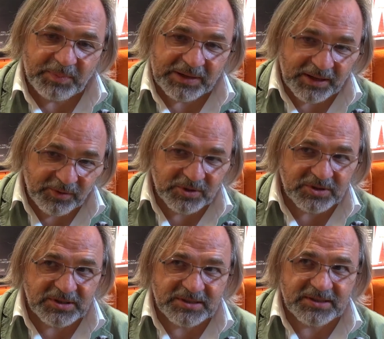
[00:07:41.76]
but I
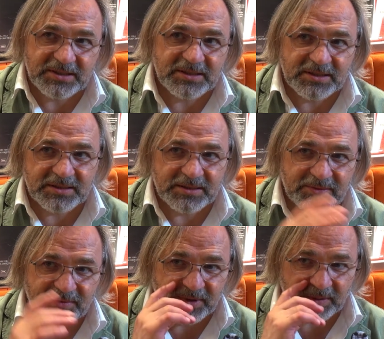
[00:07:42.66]
wanted this
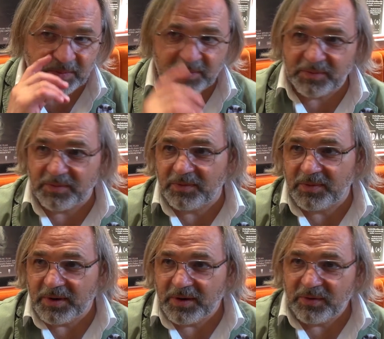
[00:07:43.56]
film
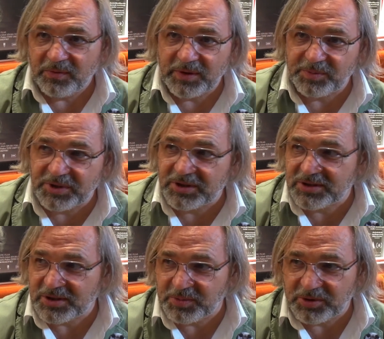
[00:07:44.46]
will be
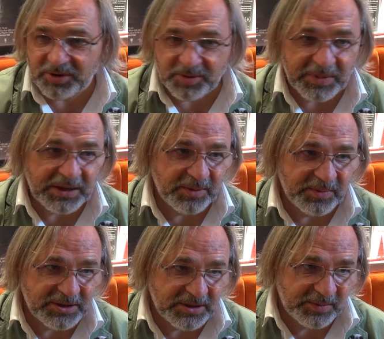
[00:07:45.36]
distributed
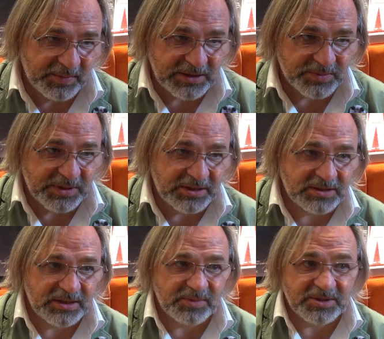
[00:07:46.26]
in as many
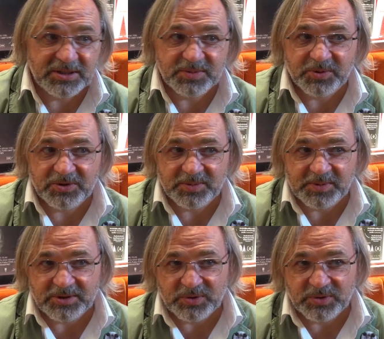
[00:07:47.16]
cinemas as possible.